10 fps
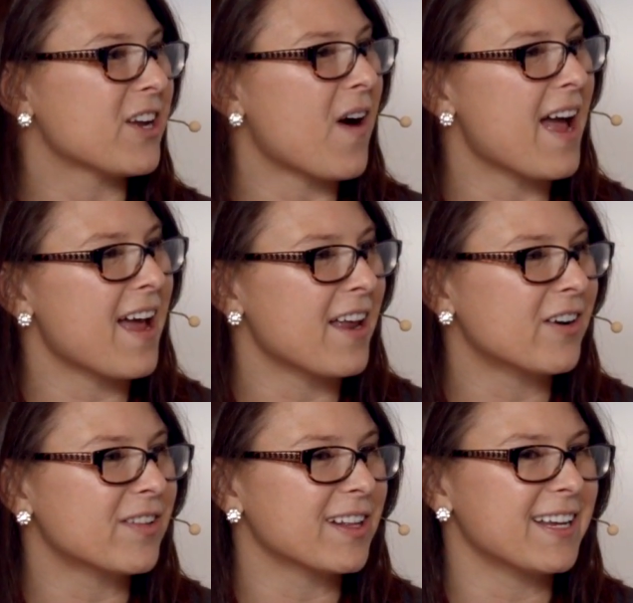so I, I
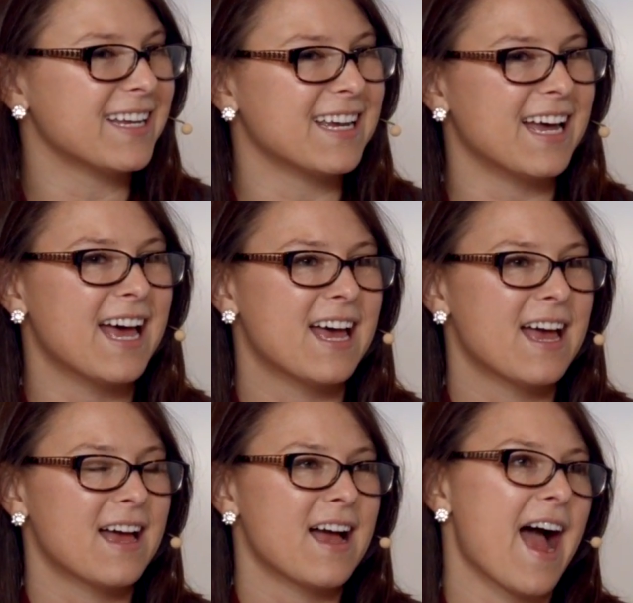don't really,
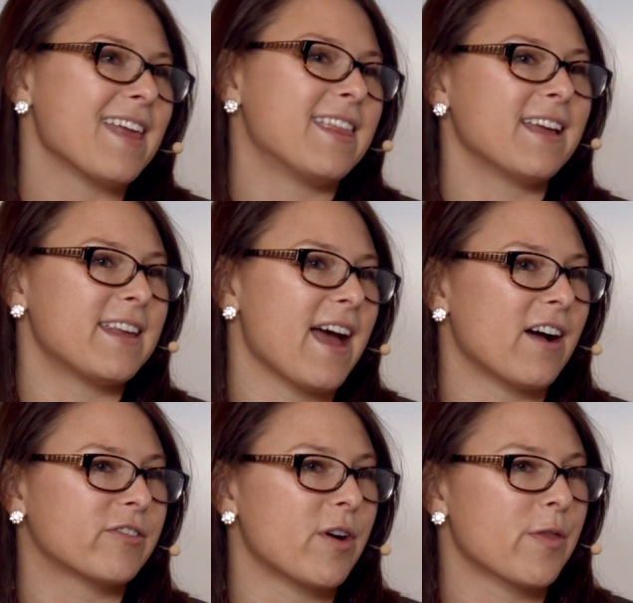I think, yeah,
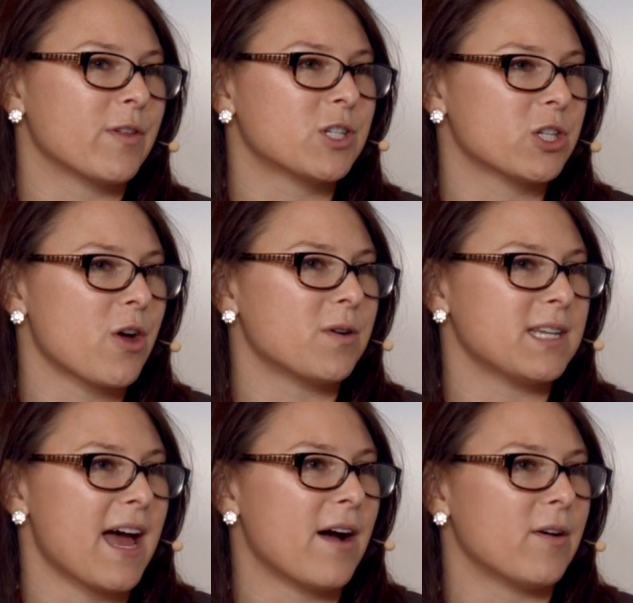growth will slow
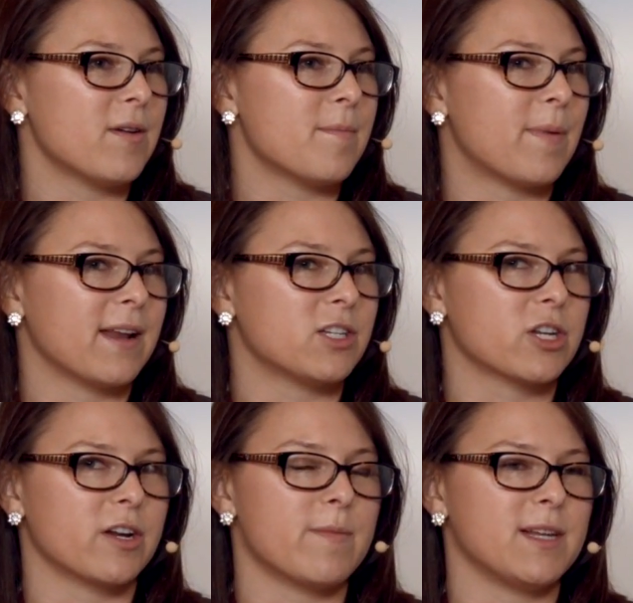down, but it's
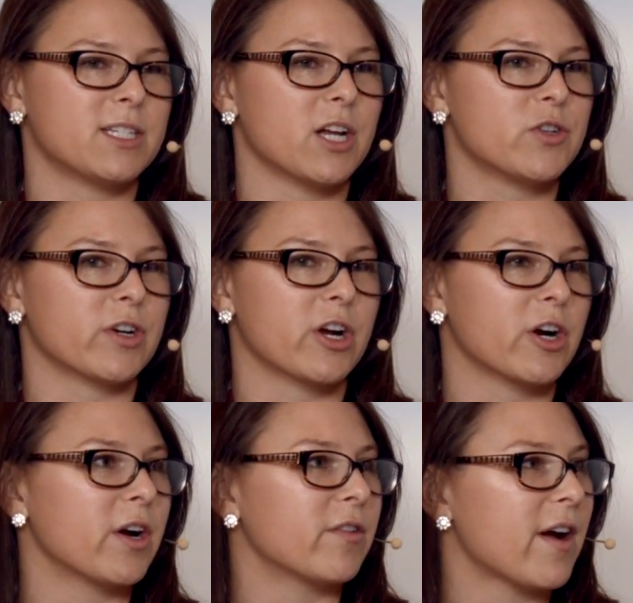going to be such
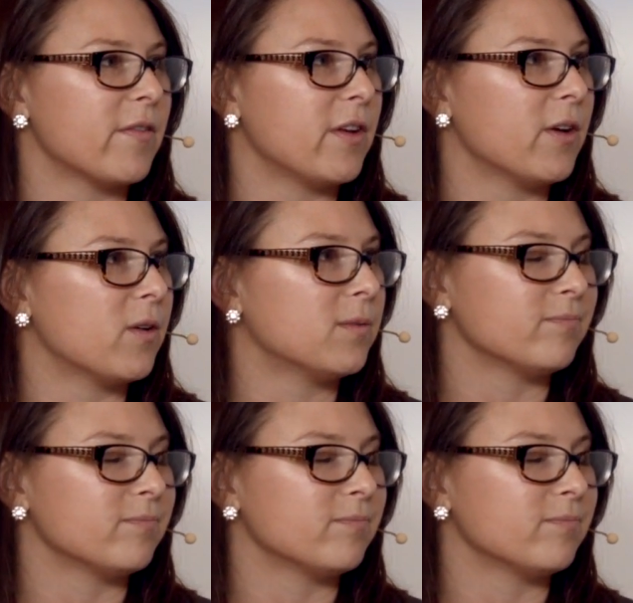recurring revenue.